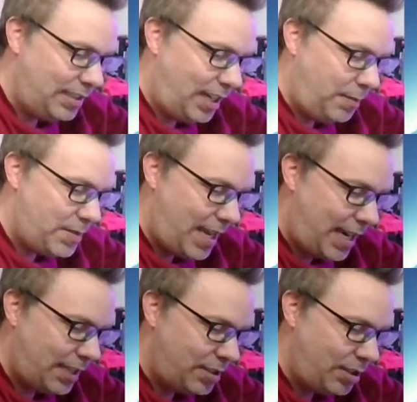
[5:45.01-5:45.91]
times
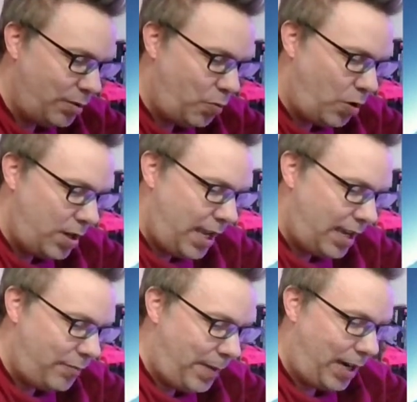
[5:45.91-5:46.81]
x to the
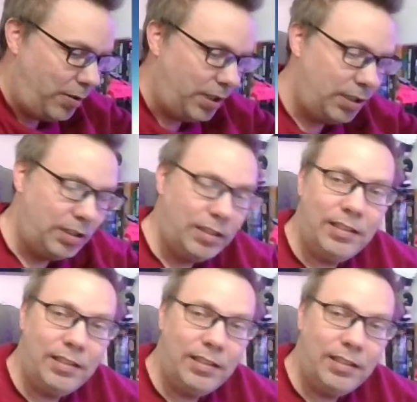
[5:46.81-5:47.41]
1/2 power.